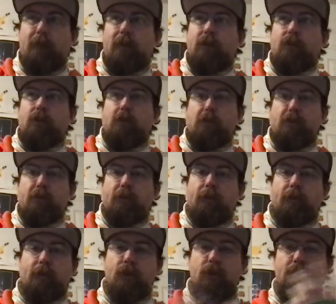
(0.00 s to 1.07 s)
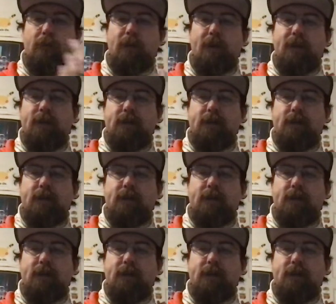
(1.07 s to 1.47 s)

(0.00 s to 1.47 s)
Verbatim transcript: don't know whether we get humanized